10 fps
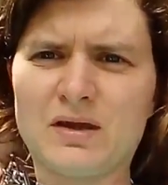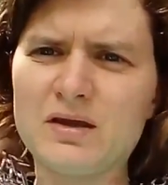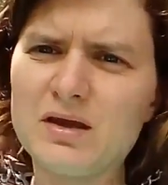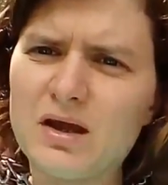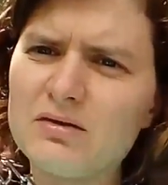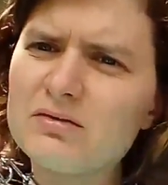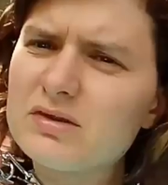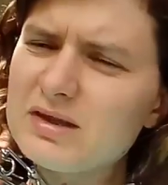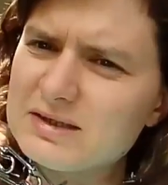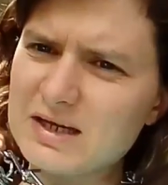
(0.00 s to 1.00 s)
you know,
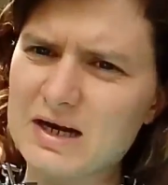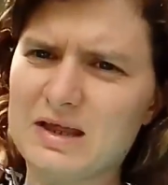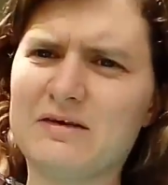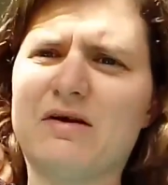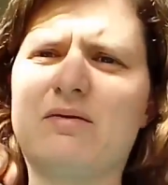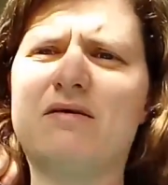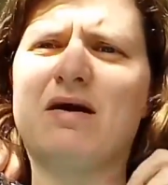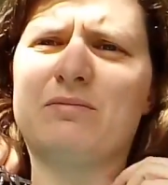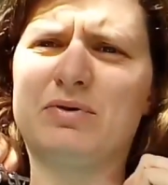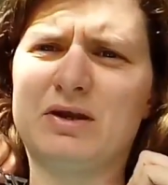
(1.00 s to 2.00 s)
exactly the right way
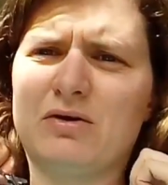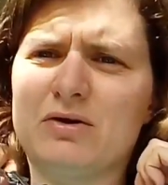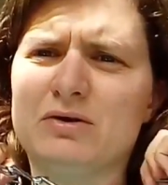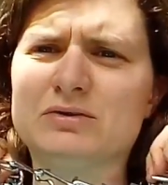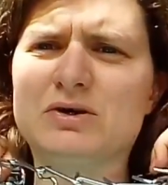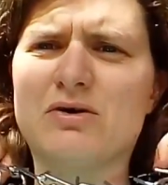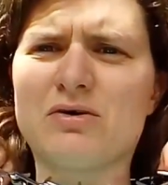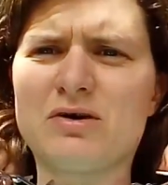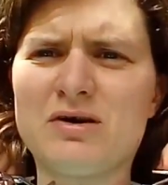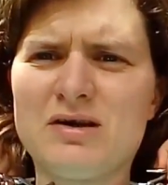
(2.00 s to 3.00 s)
around, putting it on your dog,